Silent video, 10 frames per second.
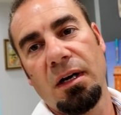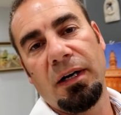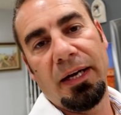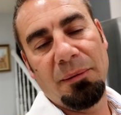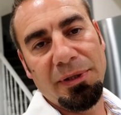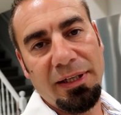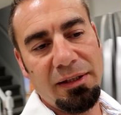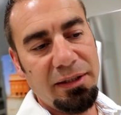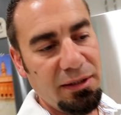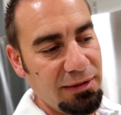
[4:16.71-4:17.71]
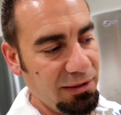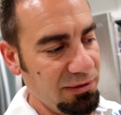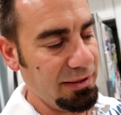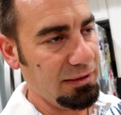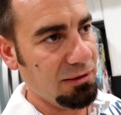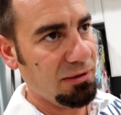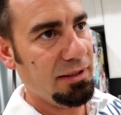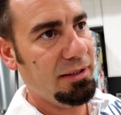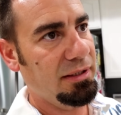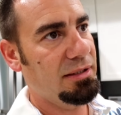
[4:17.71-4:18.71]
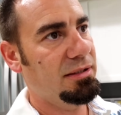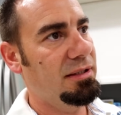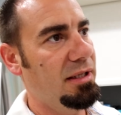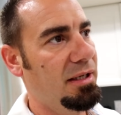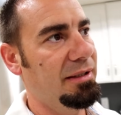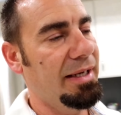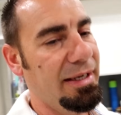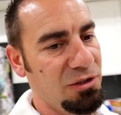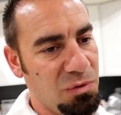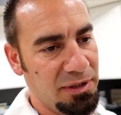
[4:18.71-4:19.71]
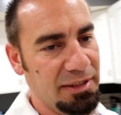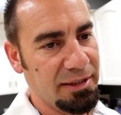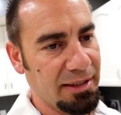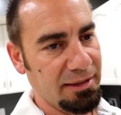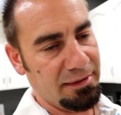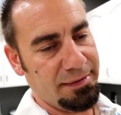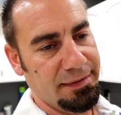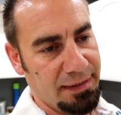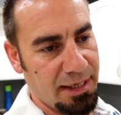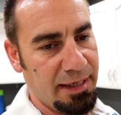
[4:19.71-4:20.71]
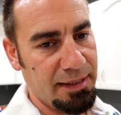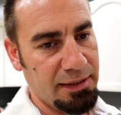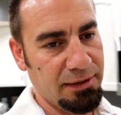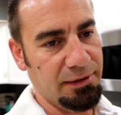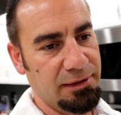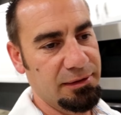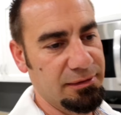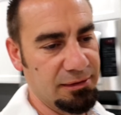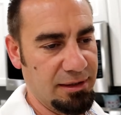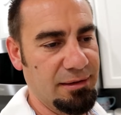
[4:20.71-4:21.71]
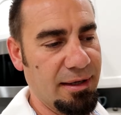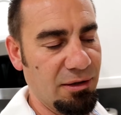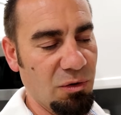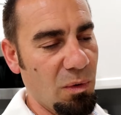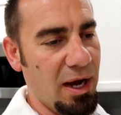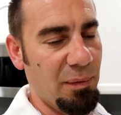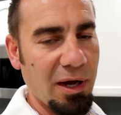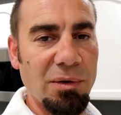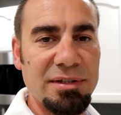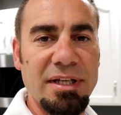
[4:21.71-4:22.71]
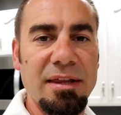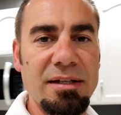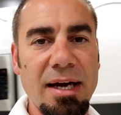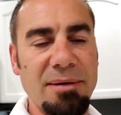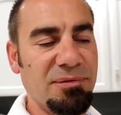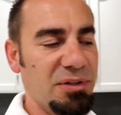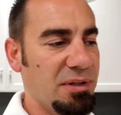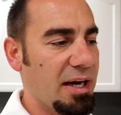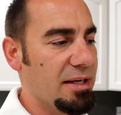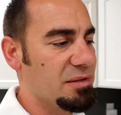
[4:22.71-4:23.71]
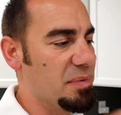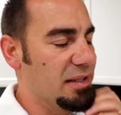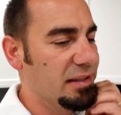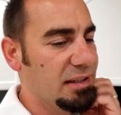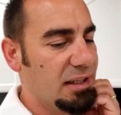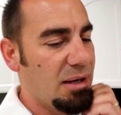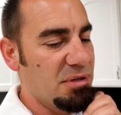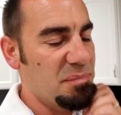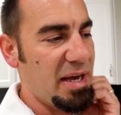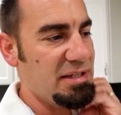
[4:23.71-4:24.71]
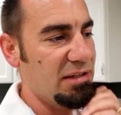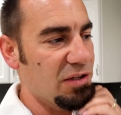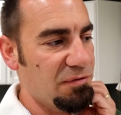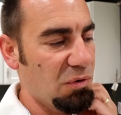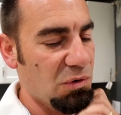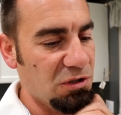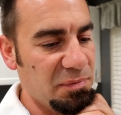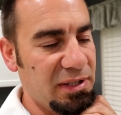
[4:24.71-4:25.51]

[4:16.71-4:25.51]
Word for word: All right, I'm literally, literally, literally. It's 9:20 uh, at night here. I, I, don't know why we always say the time for you guys, but I'm just pacing this floors